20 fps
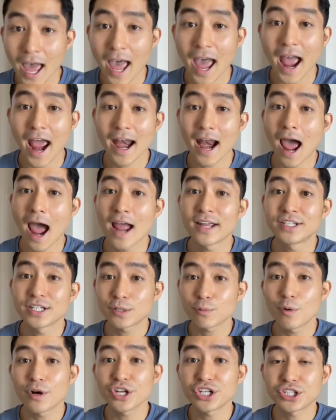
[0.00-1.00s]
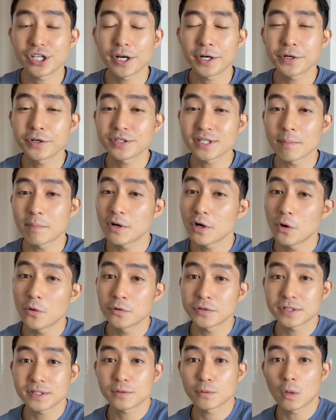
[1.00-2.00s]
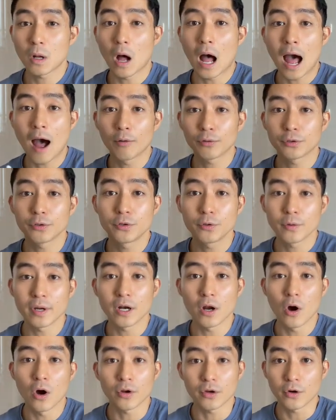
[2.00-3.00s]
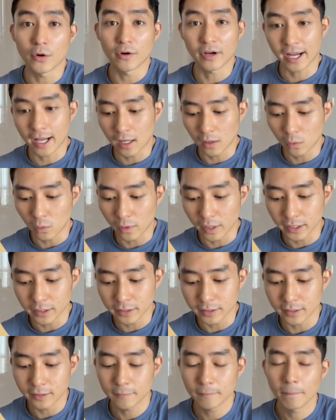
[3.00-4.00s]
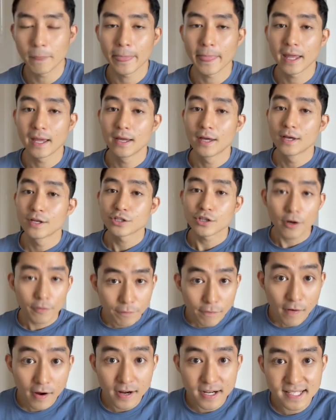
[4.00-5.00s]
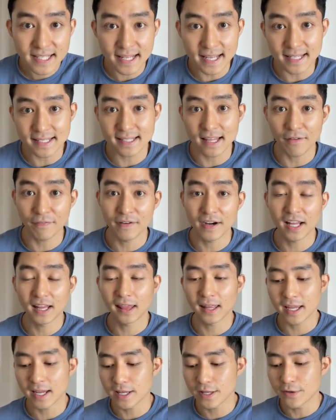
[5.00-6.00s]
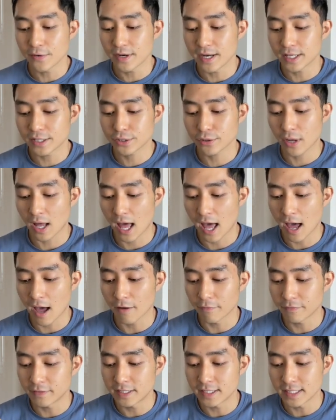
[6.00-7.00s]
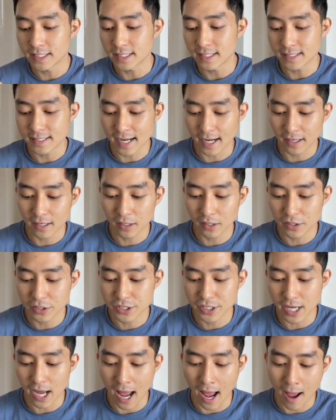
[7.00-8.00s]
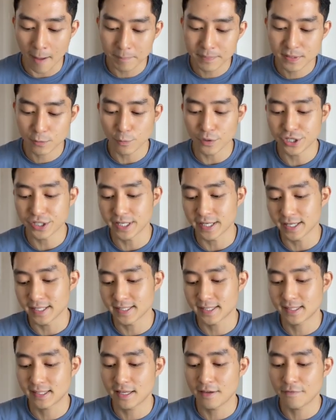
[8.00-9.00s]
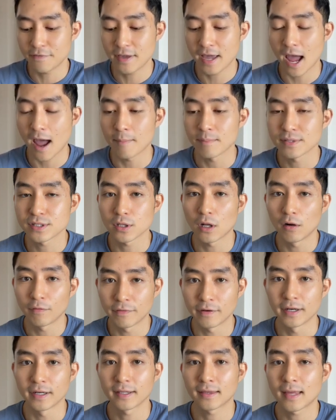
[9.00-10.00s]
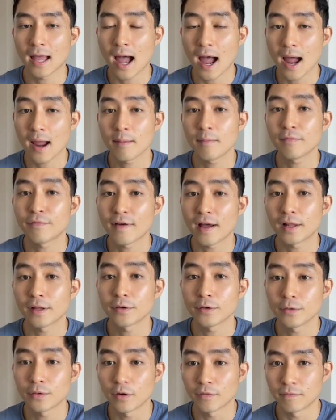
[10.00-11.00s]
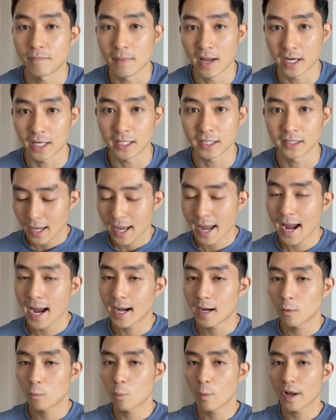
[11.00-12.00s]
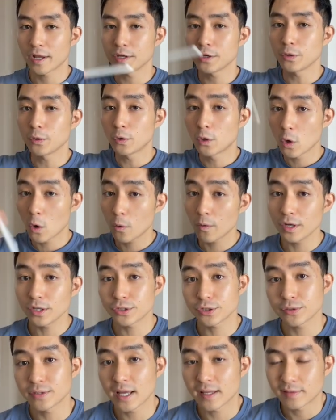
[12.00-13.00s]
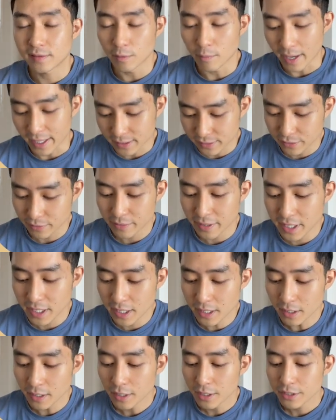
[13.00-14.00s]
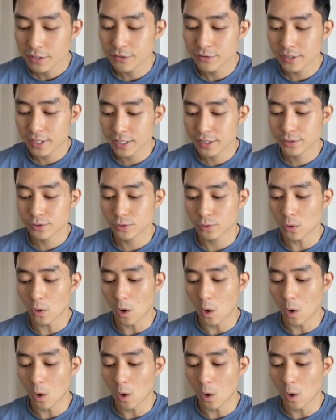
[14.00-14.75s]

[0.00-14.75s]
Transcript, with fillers: and I just want to share you some notes how to do it on your calculator. So the first is definitely you need to have the technology apps, which is TVM solver, time value of money. And when you go into the directory, you need to